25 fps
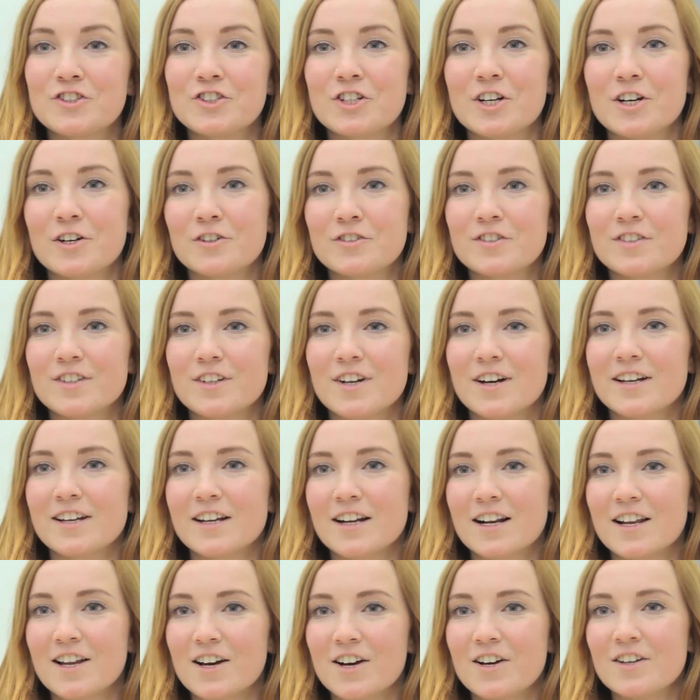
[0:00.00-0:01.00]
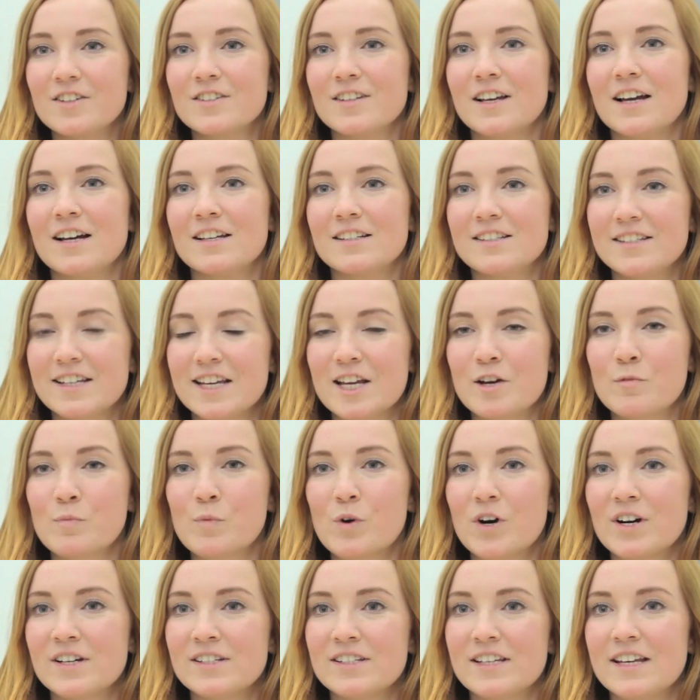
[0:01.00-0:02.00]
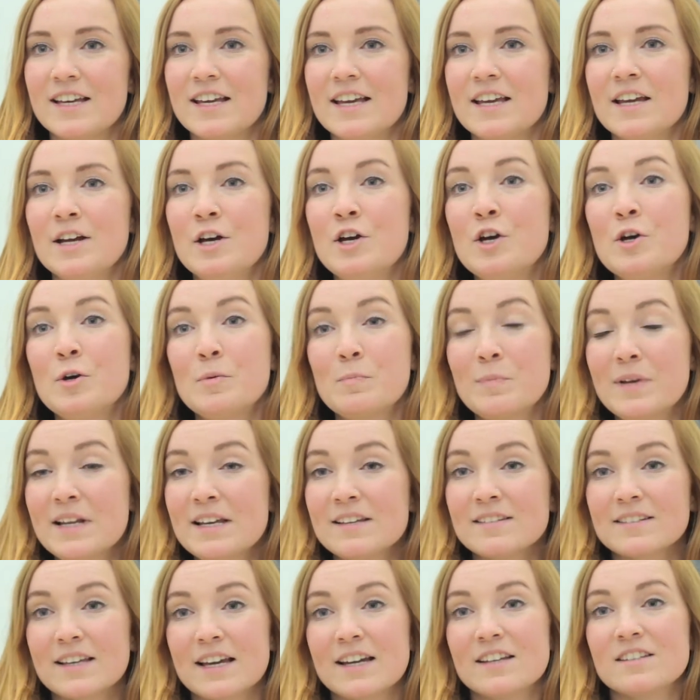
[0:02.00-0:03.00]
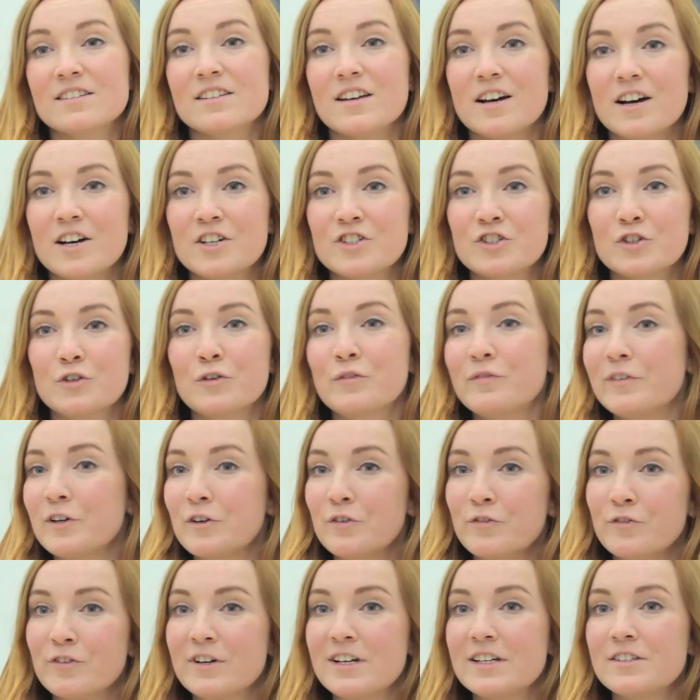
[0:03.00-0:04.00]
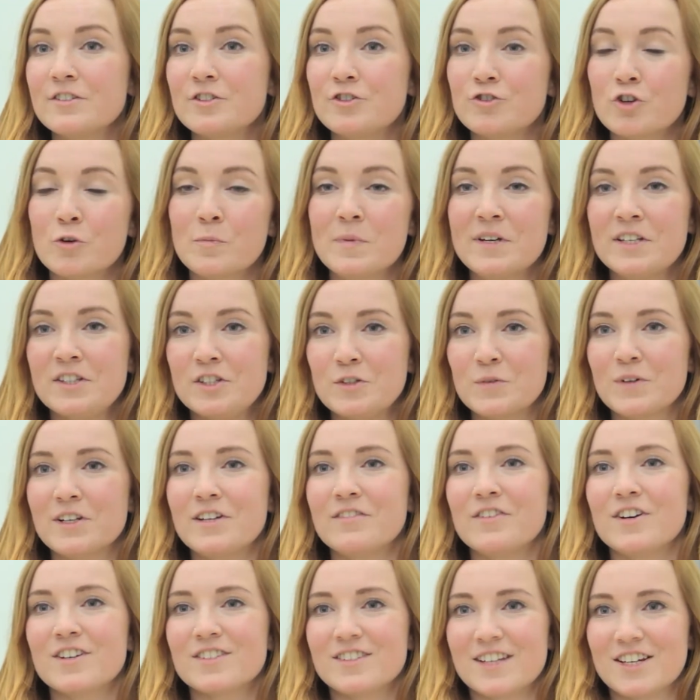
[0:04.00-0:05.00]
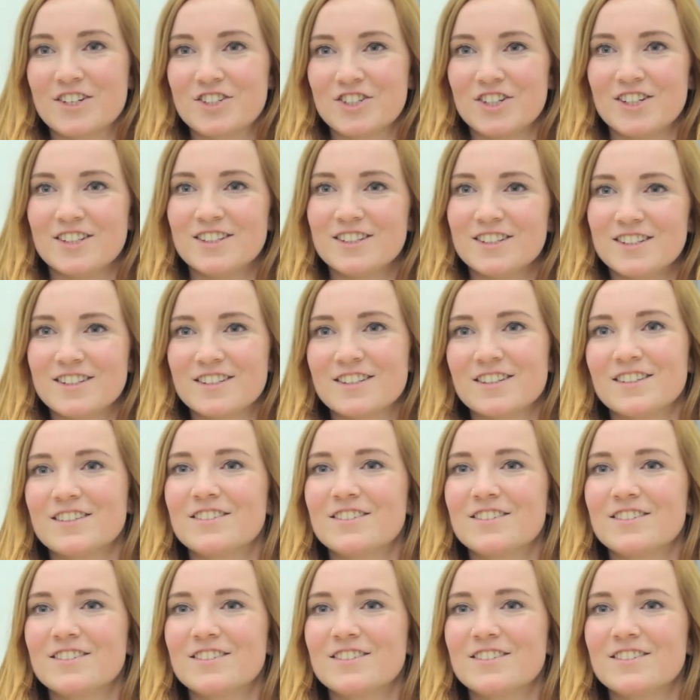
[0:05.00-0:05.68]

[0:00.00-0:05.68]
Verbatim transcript: child starting a class at DMYD, please get in touch or feel free to drop into one of our sessions.